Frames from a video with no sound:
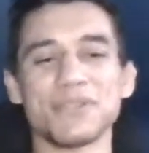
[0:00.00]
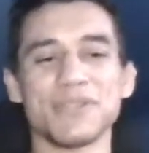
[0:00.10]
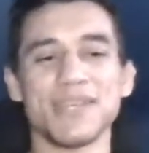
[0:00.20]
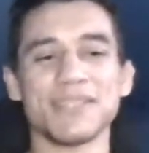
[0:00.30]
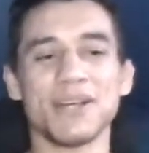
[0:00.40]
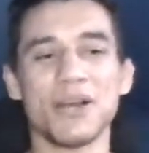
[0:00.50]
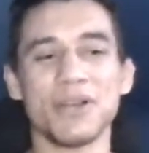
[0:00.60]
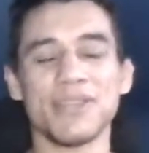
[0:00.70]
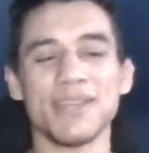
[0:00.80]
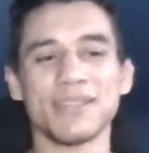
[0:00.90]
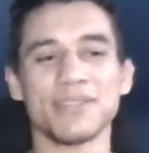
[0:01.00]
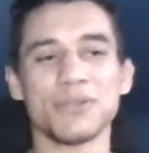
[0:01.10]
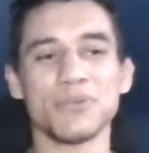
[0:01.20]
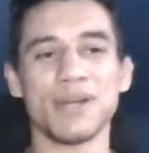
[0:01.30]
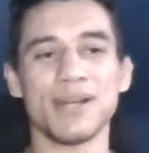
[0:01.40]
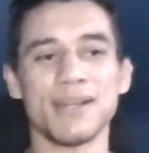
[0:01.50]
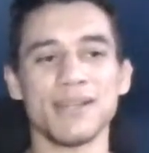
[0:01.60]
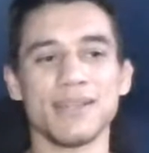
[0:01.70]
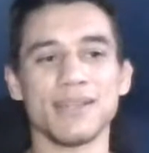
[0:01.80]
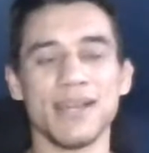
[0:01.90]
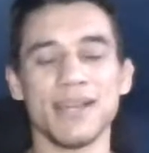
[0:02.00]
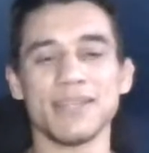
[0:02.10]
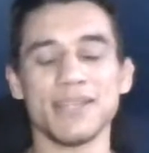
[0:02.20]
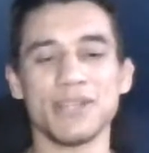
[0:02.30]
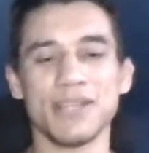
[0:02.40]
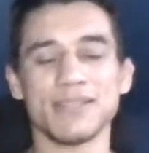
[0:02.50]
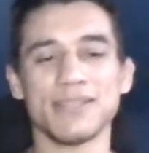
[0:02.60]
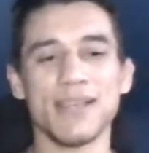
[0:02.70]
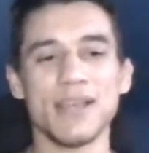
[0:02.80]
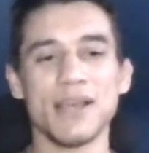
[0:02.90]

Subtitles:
So it's a hard thing to kind of digest.